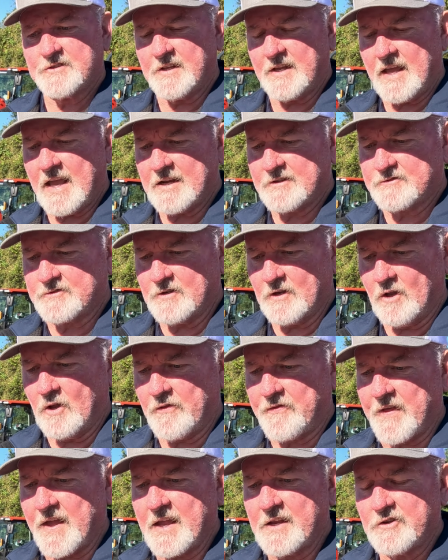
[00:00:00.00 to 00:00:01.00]
an extra little
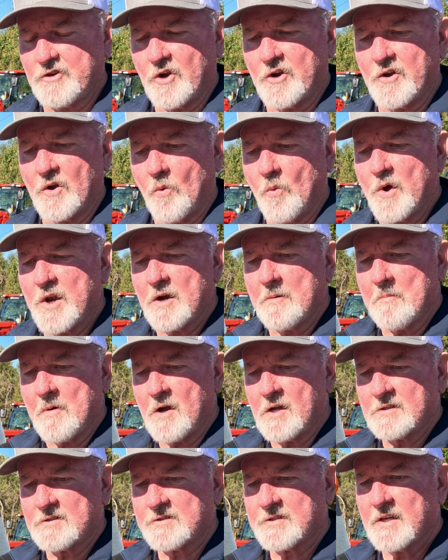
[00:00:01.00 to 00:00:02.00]
thing during the winter
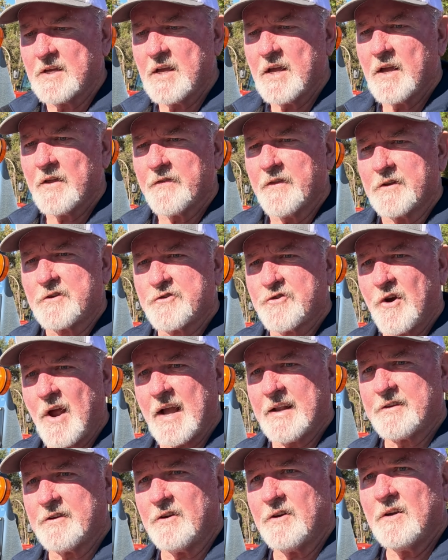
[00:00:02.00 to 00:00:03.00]
months, the
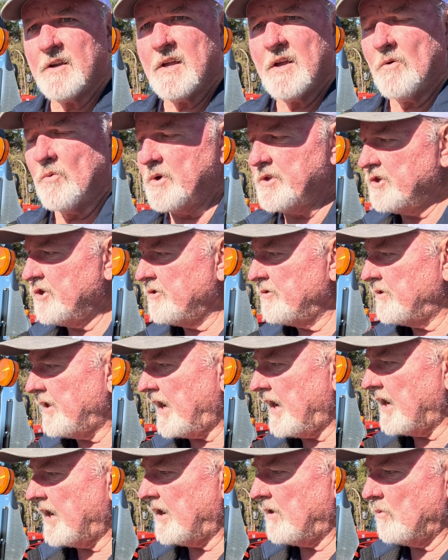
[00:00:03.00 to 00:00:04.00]
tractor, when
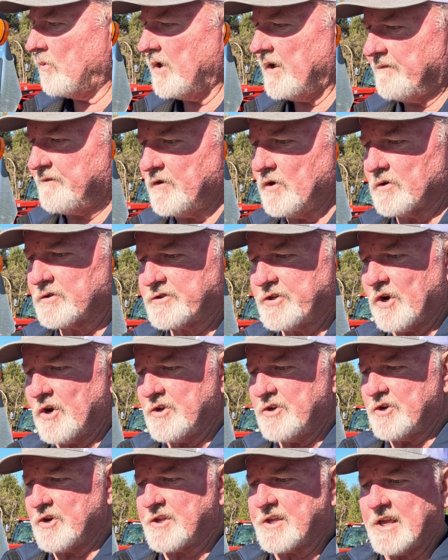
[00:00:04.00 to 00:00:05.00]
if you'll
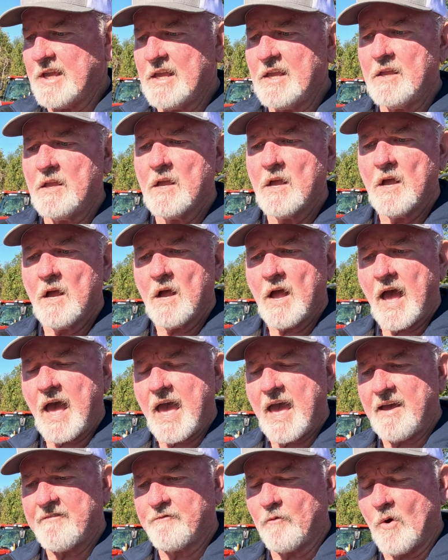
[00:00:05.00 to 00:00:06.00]
turn your key
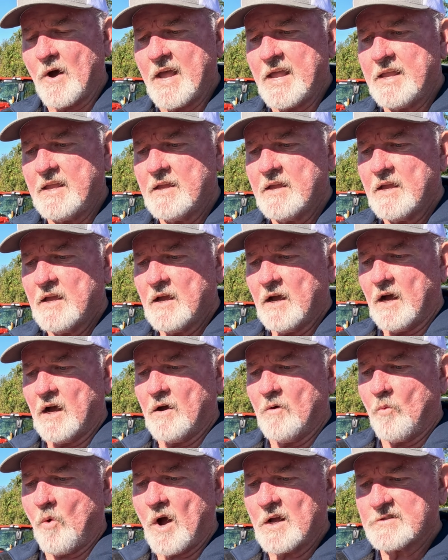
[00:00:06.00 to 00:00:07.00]
halfway,
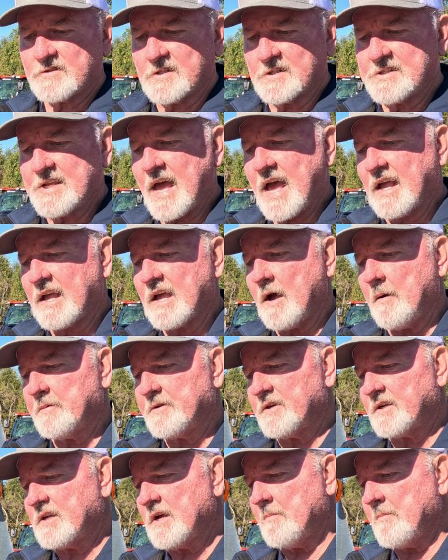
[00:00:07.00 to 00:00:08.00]
watch the
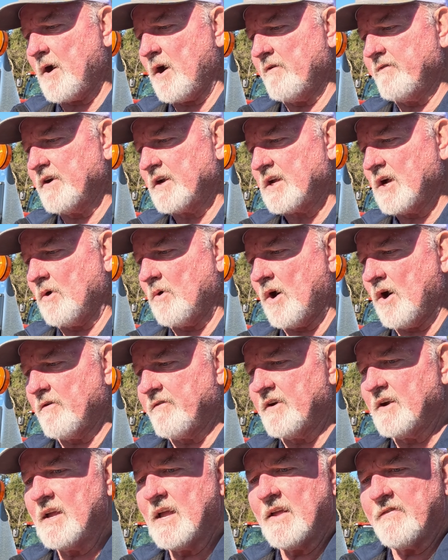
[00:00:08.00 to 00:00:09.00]
tachometer go
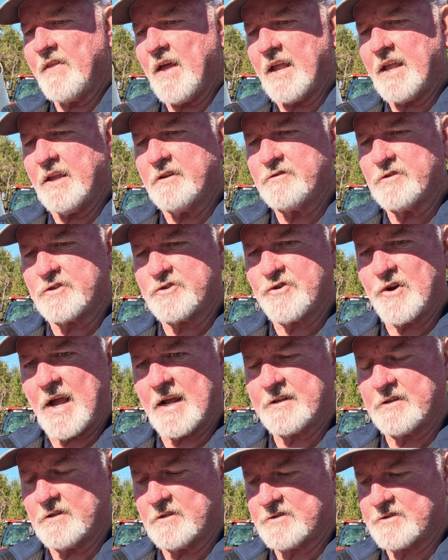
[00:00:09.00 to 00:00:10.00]
over, that gives your
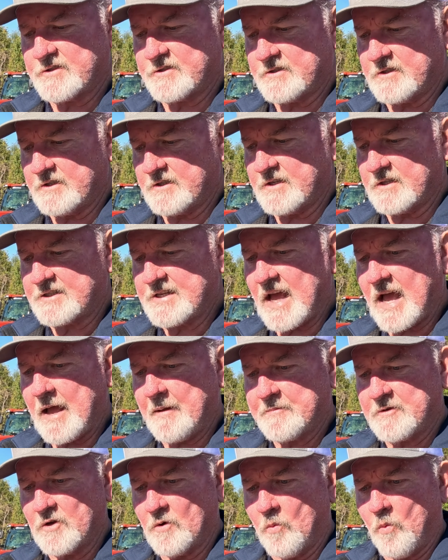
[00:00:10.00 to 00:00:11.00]
tractor the
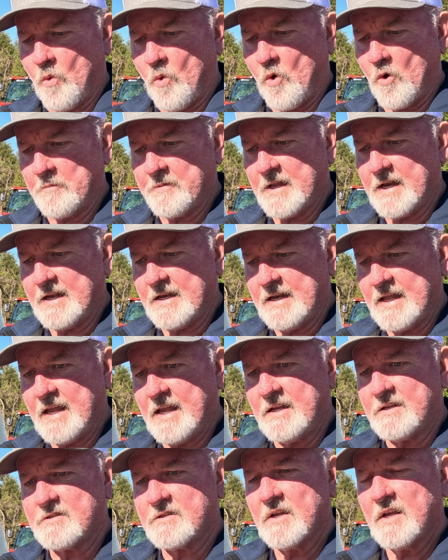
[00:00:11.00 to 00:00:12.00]
time to warm that it
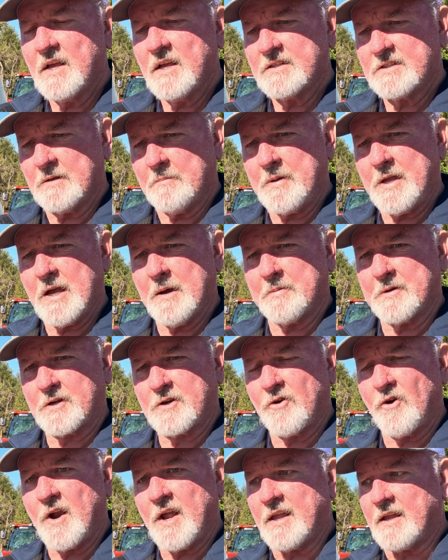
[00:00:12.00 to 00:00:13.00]
needs to be able to
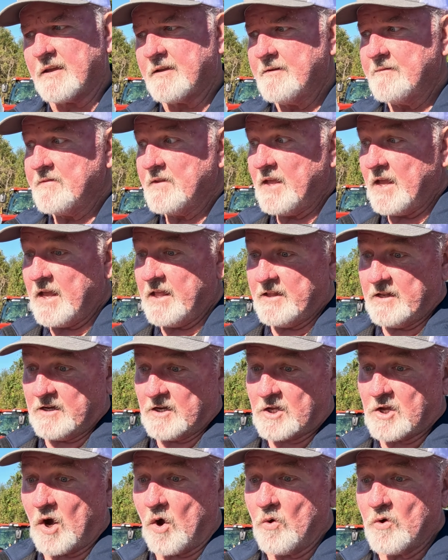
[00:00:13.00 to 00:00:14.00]
crank. And in the
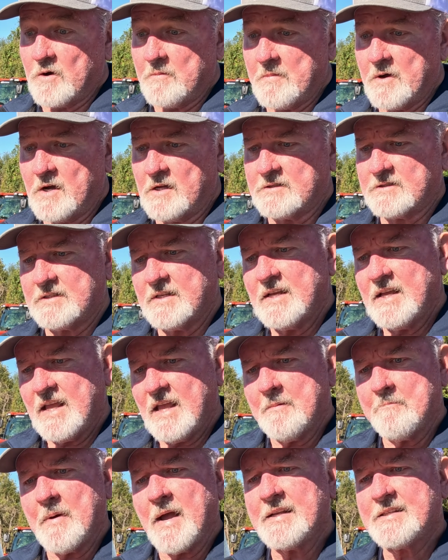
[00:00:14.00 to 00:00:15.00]
colder months,
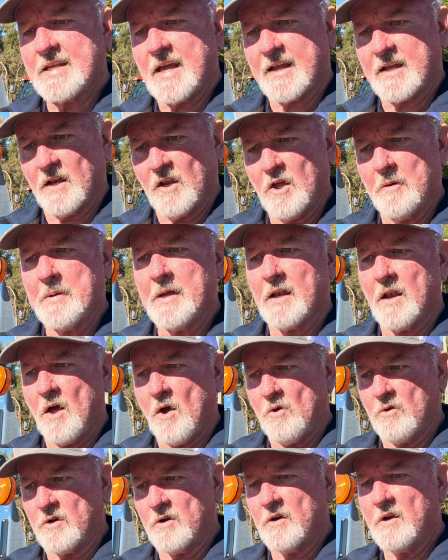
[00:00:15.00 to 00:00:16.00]
it may take a little bit
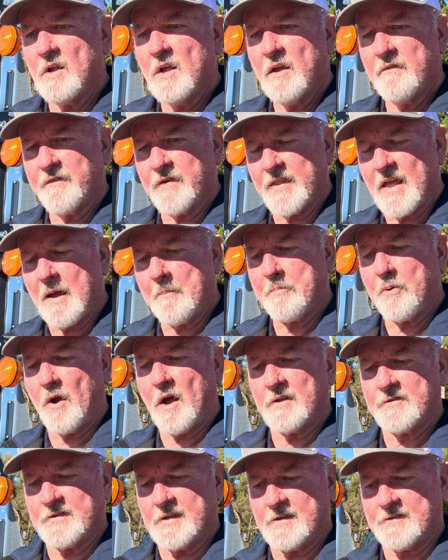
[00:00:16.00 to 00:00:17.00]
longer for that
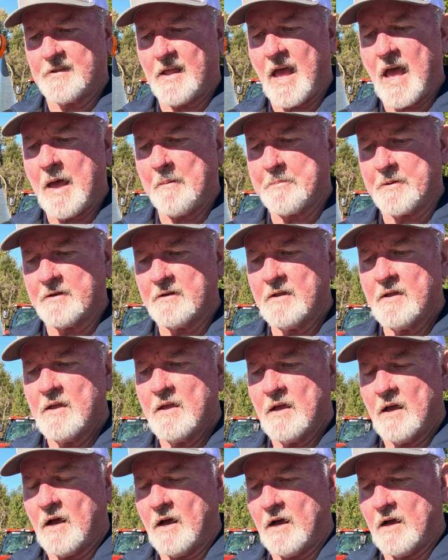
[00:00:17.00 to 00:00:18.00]
process to happen
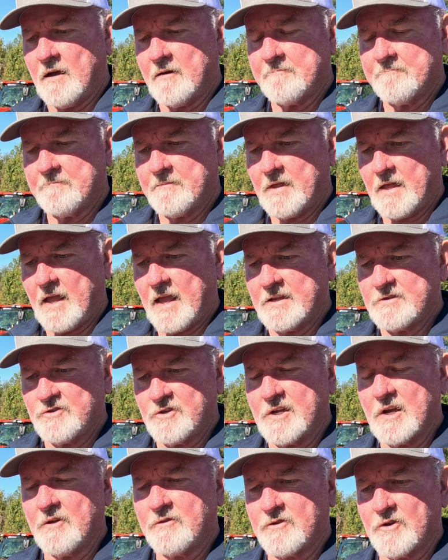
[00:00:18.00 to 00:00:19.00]
as you
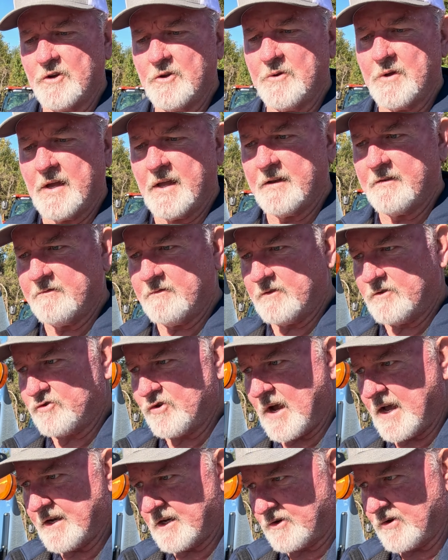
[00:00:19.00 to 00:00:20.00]
go through and
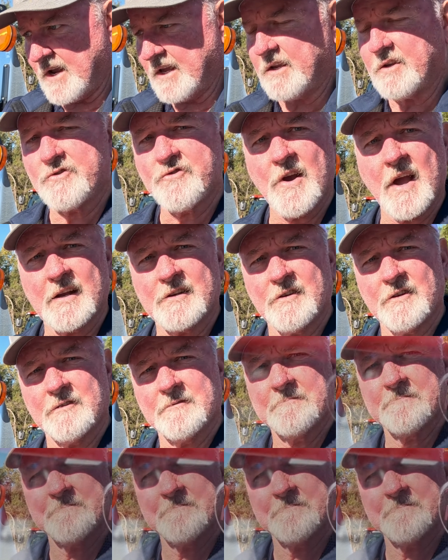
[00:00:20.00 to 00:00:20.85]
trying to crank your tractor.